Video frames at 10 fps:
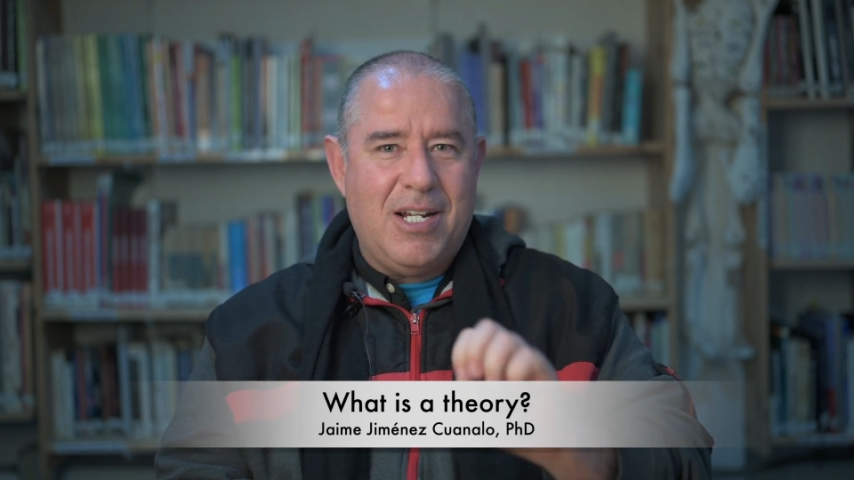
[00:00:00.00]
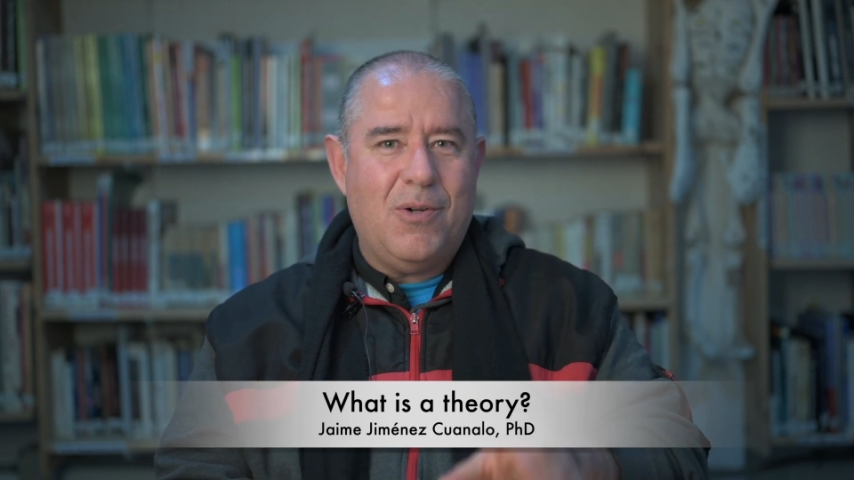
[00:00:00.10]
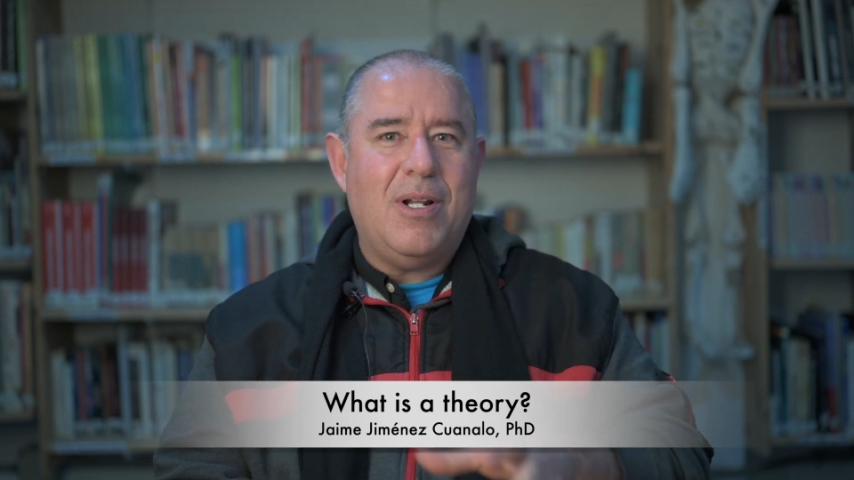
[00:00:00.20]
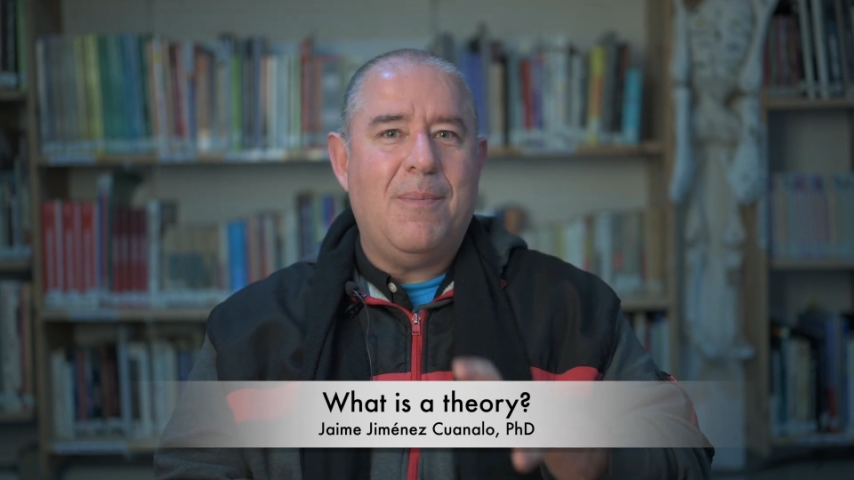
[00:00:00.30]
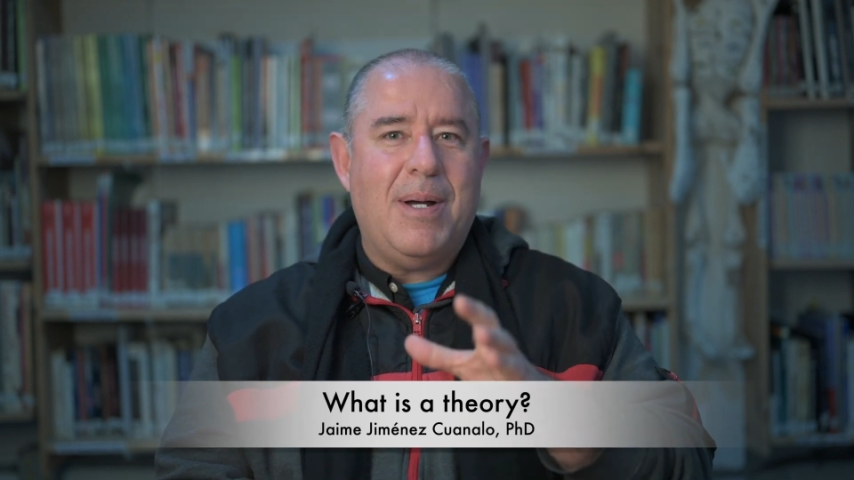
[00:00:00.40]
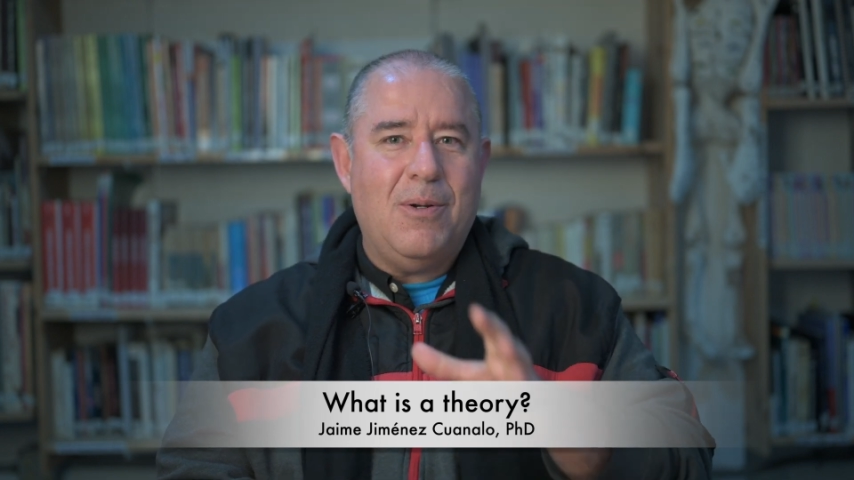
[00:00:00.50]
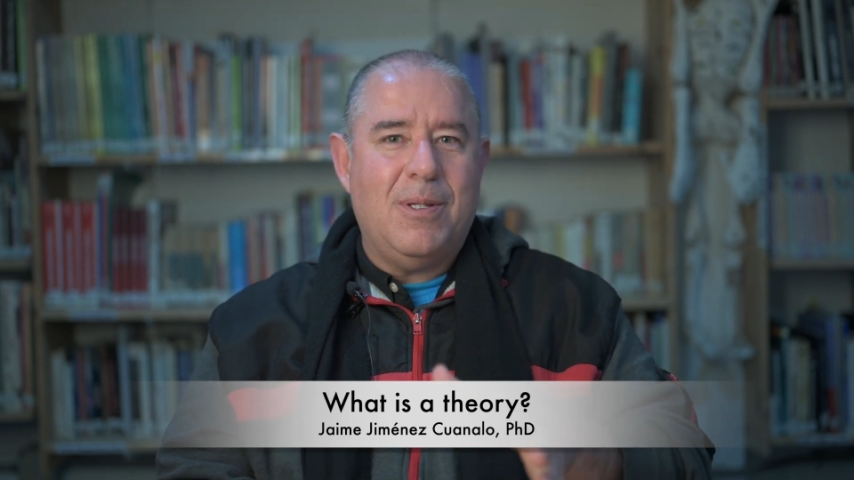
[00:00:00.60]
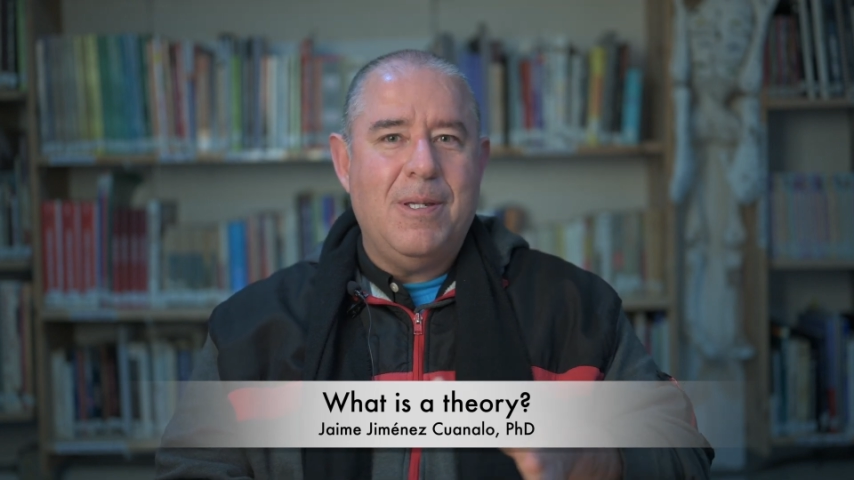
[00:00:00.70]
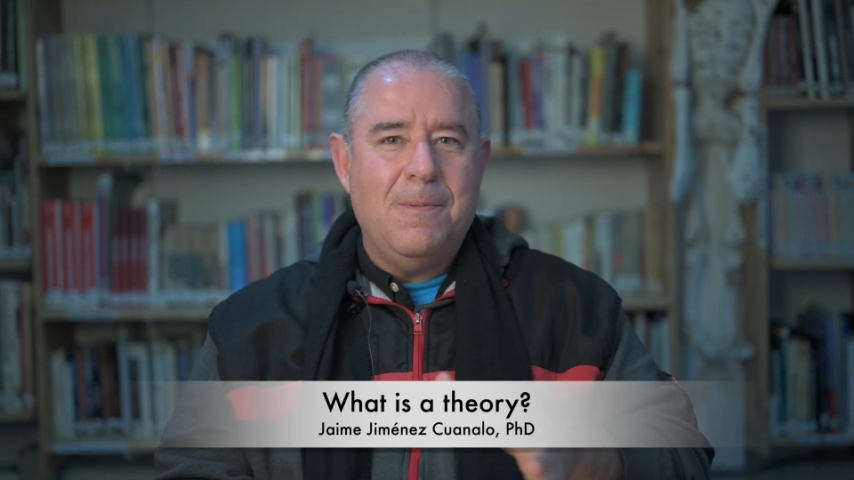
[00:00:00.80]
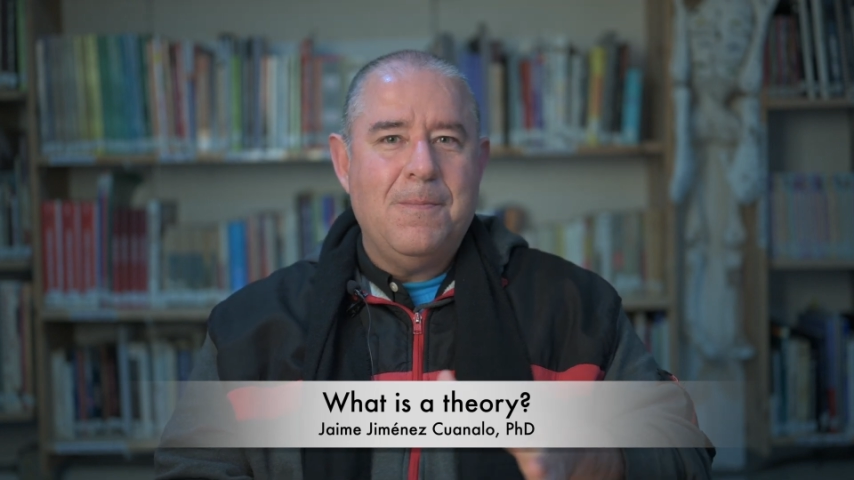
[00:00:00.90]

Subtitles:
are all about